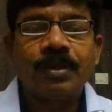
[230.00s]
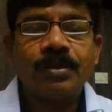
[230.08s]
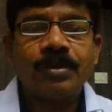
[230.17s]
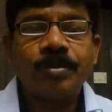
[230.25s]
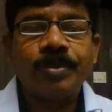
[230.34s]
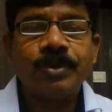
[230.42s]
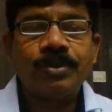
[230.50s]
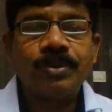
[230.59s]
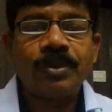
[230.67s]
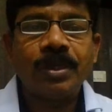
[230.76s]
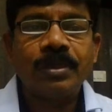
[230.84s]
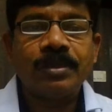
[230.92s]
Supposed
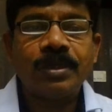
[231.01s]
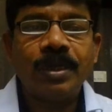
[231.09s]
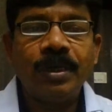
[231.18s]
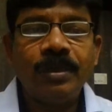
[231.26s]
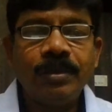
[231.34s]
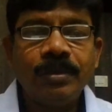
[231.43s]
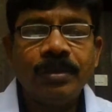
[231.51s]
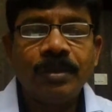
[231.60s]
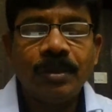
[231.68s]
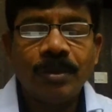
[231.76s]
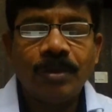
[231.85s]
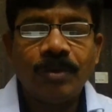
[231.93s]
to understand,
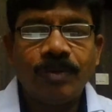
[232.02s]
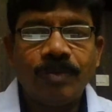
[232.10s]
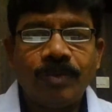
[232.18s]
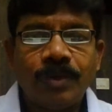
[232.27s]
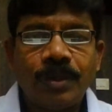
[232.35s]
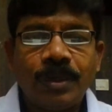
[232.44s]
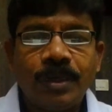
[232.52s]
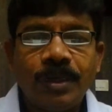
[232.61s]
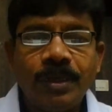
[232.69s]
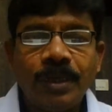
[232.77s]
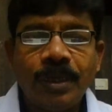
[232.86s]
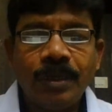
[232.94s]

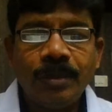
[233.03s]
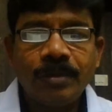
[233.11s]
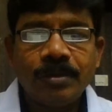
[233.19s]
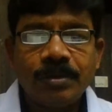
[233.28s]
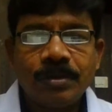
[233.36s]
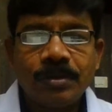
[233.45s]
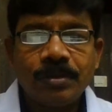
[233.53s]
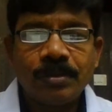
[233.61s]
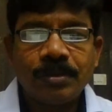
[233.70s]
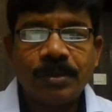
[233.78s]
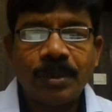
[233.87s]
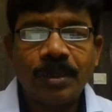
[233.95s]
earlier
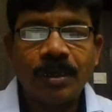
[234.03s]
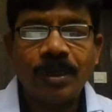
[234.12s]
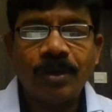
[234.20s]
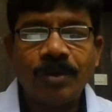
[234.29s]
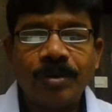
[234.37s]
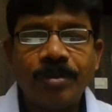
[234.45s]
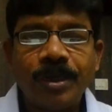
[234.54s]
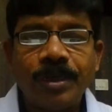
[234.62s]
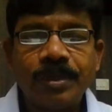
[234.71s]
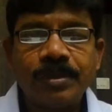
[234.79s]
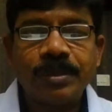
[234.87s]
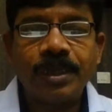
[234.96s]
central government
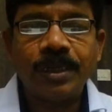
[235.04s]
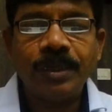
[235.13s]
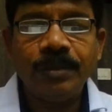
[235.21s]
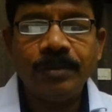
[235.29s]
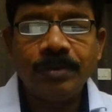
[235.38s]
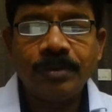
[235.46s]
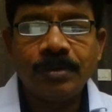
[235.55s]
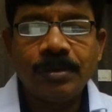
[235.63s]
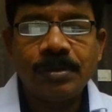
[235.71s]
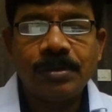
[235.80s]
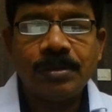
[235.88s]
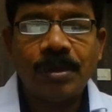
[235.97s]
is getting
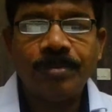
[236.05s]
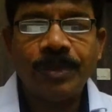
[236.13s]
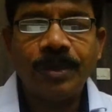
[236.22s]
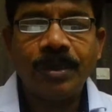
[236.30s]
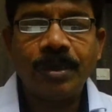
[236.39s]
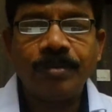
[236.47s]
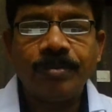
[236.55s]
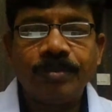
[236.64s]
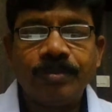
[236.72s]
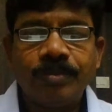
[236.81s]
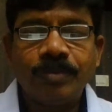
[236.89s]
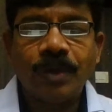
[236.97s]
some income
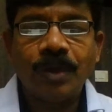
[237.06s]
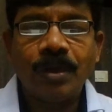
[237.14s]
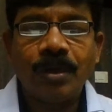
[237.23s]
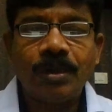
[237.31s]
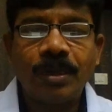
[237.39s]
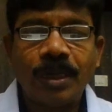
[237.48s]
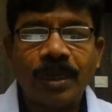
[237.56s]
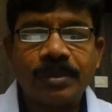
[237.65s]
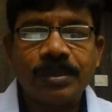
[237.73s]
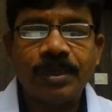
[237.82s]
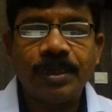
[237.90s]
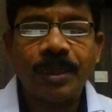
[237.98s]
on
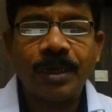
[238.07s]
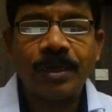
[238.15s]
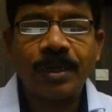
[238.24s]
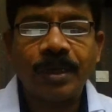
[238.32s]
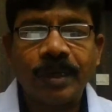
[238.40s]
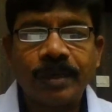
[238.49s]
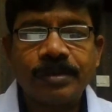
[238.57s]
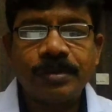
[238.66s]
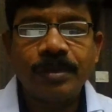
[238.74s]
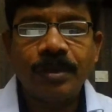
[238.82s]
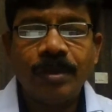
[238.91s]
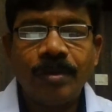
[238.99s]
tax, indirect tax.
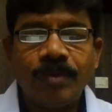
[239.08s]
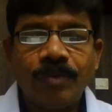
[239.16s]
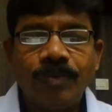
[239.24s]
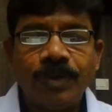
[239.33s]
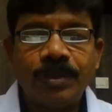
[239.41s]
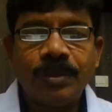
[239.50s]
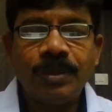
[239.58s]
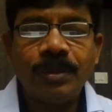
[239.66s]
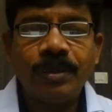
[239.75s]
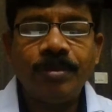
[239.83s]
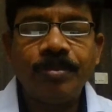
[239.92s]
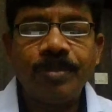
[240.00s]
With
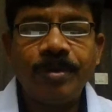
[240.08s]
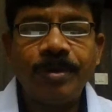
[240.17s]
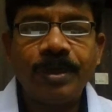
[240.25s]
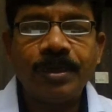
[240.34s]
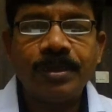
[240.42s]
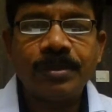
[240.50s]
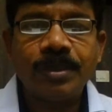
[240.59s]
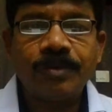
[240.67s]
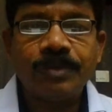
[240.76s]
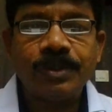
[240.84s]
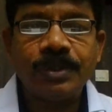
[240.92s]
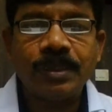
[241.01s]
the implementation
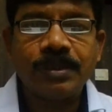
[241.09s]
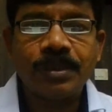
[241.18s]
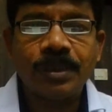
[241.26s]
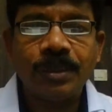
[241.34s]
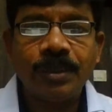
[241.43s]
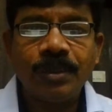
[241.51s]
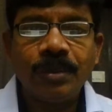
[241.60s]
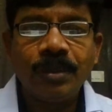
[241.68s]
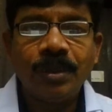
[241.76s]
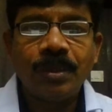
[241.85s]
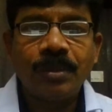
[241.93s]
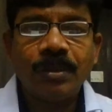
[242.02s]
of GST,
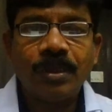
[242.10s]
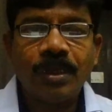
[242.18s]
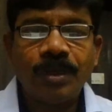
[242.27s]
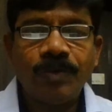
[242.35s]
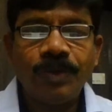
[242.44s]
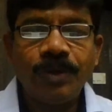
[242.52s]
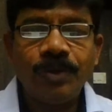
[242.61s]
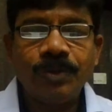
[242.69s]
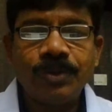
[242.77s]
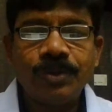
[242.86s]
the revenue